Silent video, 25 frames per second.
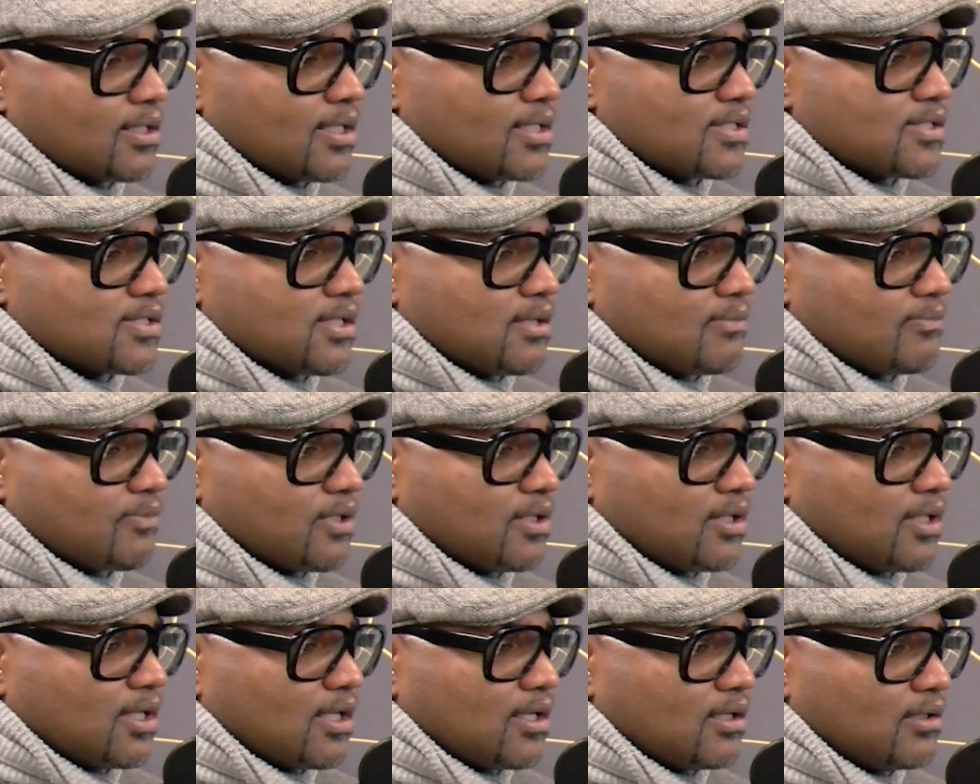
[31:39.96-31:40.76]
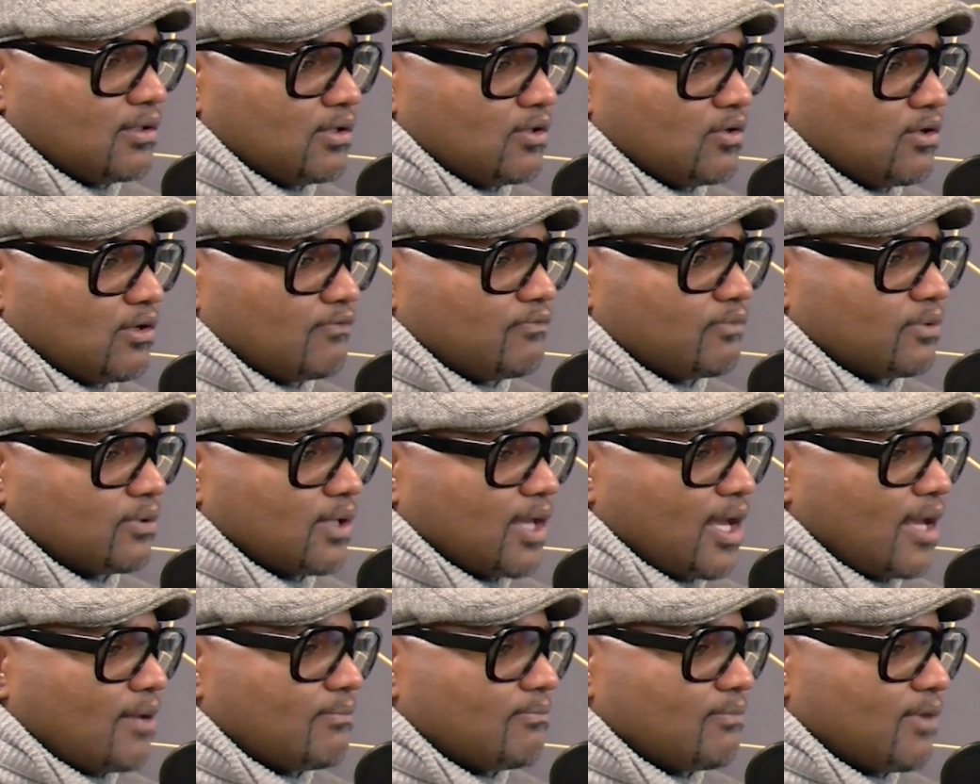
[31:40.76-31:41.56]
that's something that
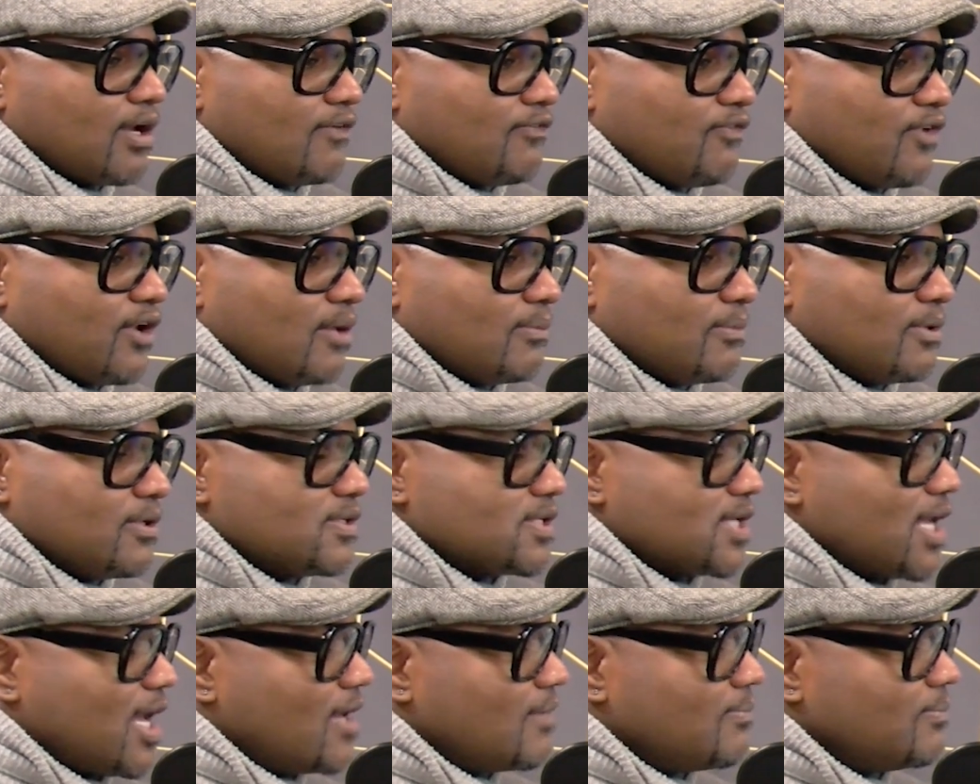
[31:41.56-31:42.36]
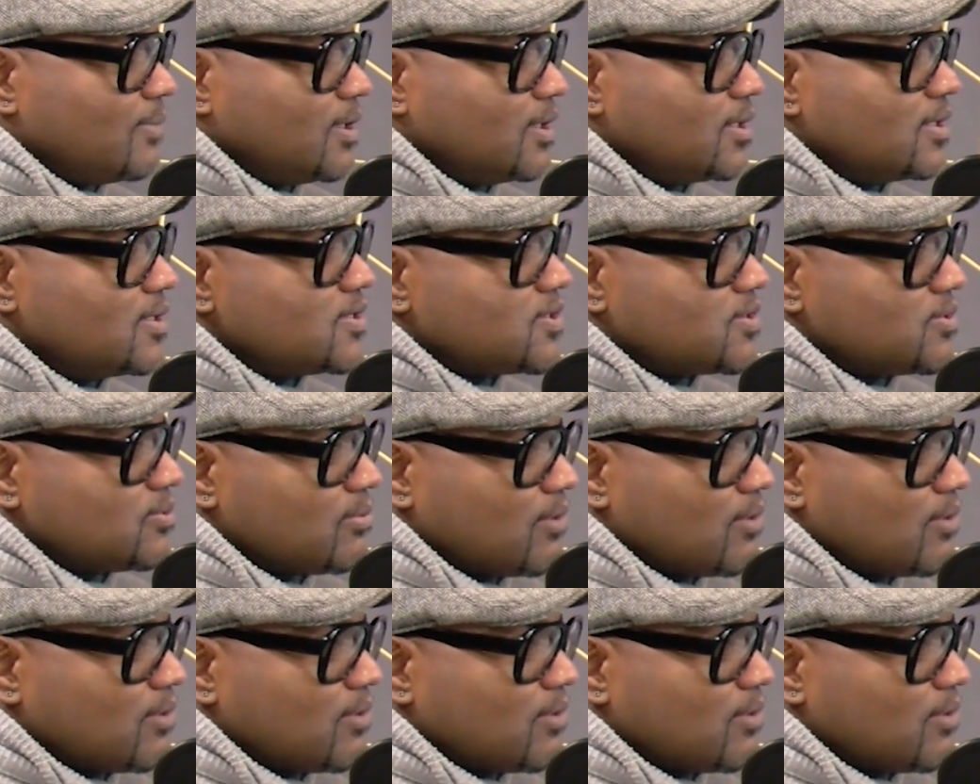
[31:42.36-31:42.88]
my family has gotten me into.